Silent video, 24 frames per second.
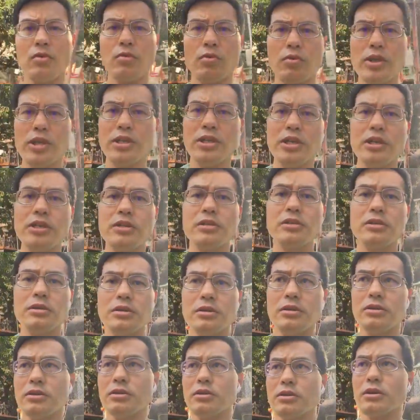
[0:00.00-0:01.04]
we need
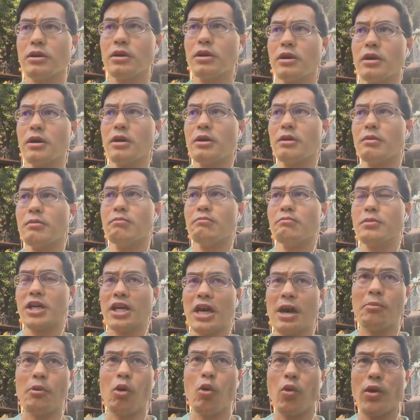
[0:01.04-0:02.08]
to
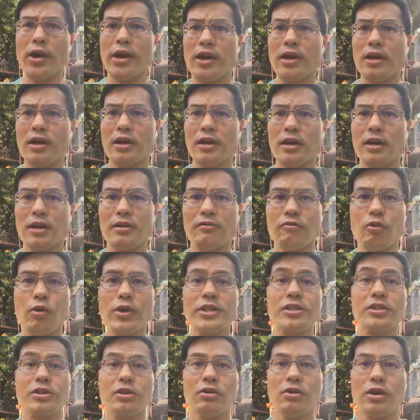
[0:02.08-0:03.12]
become aware of
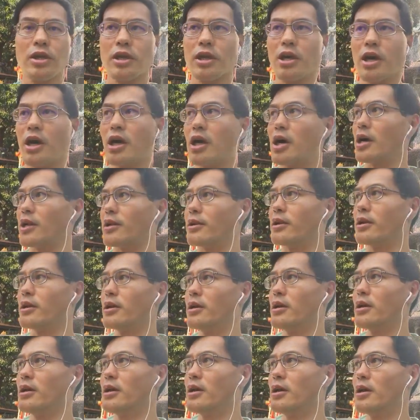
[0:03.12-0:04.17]
what's going on,
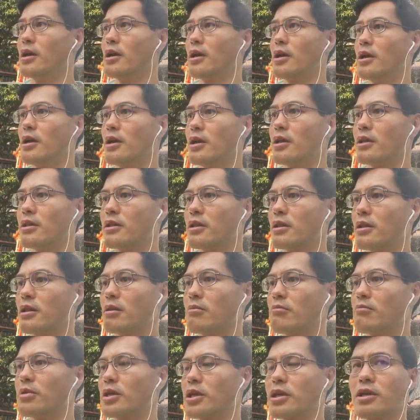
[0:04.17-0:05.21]

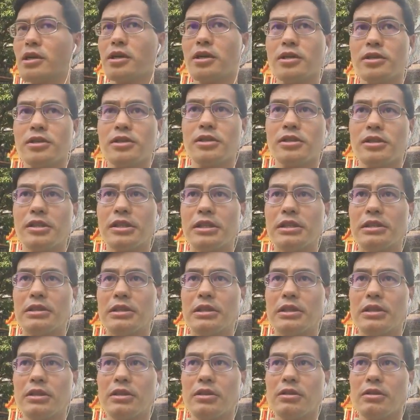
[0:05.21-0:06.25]
because
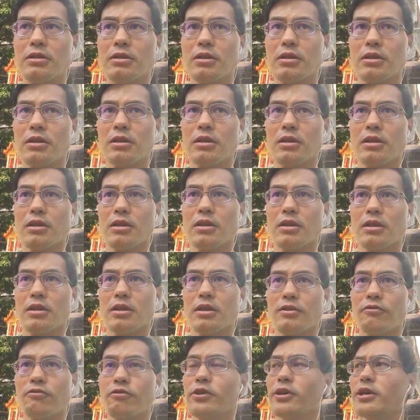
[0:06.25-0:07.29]

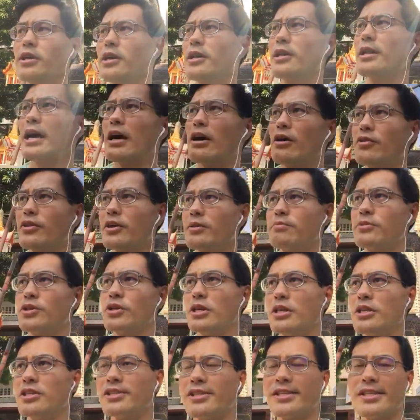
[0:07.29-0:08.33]
if we allow them
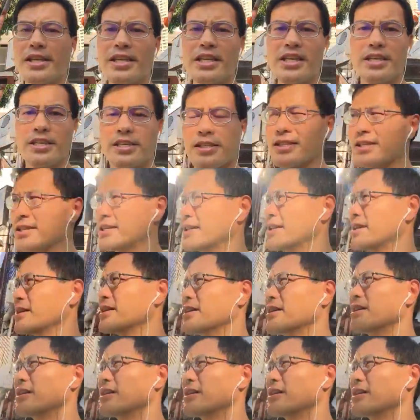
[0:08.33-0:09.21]
to insidiously